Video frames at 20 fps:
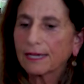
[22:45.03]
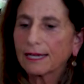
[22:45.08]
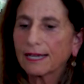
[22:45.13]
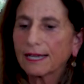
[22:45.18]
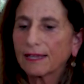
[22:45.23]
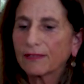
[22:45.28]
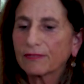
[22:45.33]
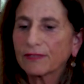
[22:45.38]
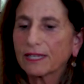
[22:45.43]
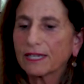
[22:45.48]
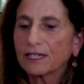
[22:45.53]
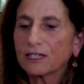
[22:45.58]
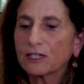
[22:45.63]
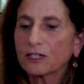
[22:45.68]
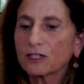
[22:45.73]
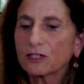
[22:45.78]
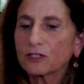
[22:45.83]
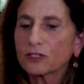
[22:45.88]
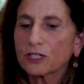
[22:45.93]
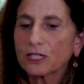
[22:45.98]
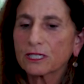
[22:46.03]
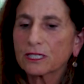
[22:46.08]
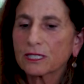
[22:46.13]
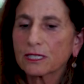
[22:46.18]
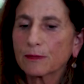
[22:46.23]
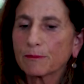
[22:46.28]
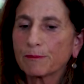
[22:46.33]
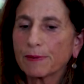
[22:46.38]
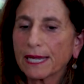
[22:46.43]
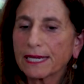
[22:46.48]
And then just
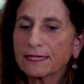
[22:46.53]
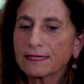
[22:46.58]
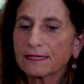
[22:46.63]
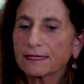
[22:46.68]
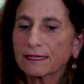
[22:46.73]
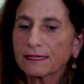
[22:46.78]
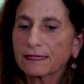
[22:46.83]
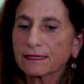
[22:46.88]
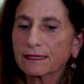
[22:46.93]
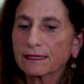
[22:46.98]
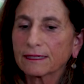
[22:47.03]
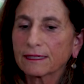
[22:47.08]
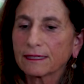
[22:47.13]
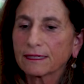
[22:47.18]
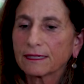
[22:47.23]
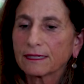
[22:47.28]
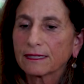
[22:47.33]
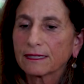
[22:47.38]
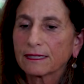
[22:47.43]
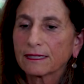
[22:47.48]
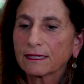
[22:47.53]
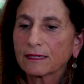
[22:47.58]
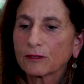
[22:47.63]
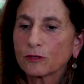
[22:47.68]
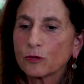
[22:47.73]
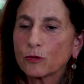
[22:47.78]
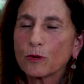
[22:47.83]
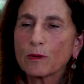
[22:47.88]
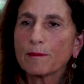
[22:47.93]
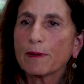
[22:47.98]
the basic,
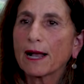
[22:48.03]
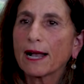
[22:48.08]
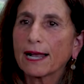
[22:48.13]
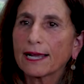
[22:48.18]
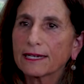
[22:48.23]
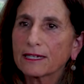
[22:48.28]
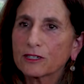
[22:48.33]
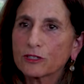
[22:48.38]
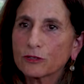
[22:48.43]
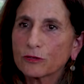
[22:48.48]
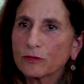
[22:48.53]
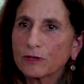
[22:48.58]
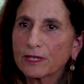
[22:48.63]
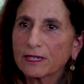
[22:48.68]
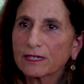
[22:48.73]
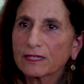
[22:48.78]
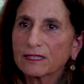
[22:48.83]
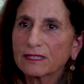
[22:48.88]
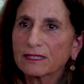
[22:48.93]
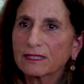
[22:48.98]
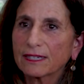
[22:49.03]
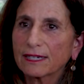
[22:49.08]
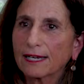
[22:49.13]
who am I to do this?